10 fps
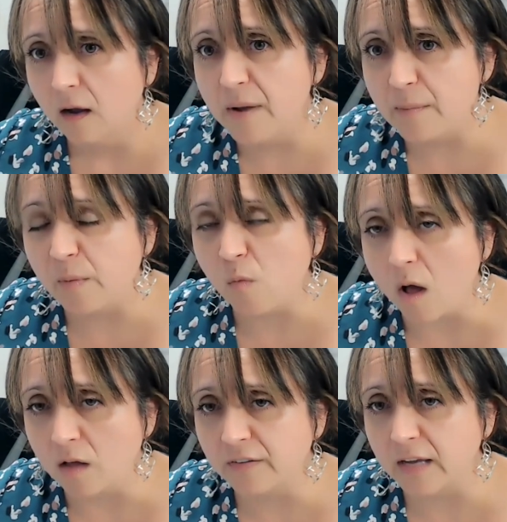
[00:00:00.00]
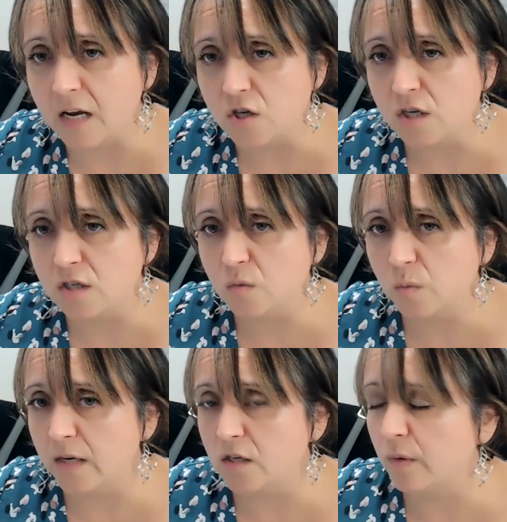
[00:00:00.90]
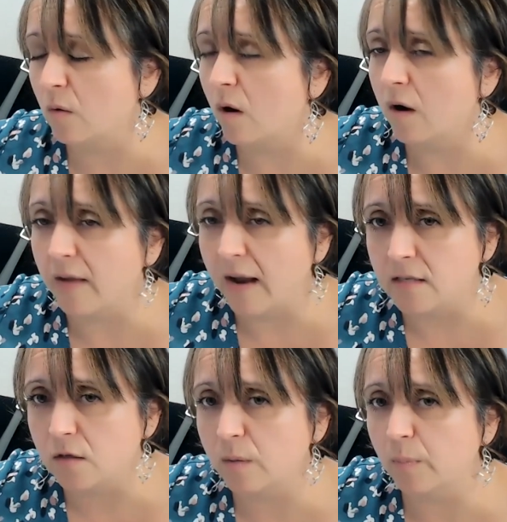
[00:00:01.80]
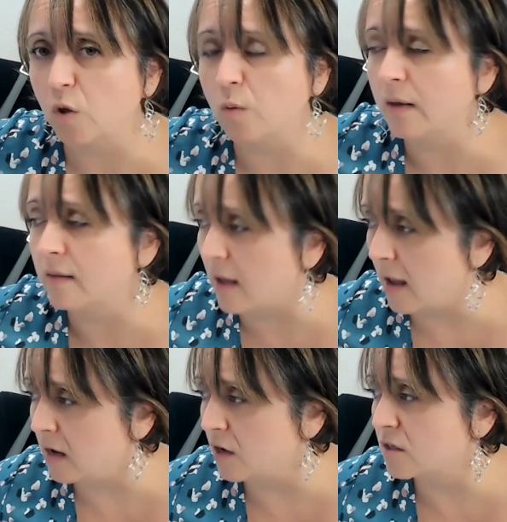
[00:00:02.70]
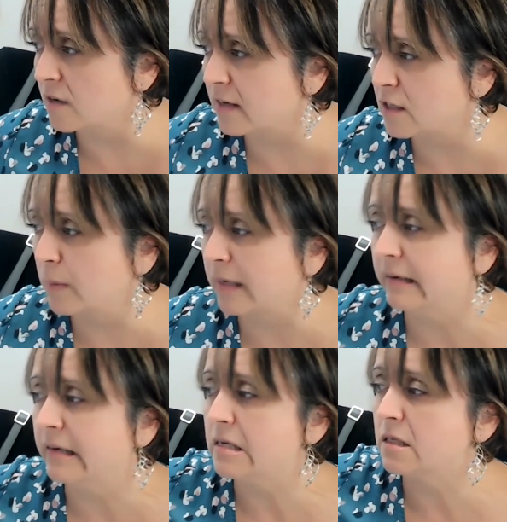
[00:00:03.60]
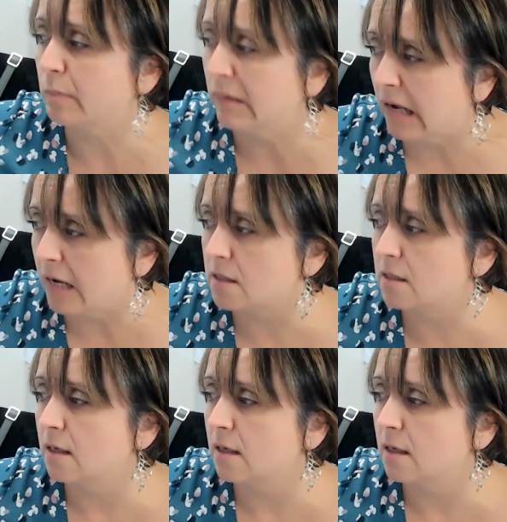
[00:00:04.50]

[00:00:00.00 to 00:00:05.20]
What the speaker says: minimum qualifications, which require the high school diploma, the 8 years of experience, plus,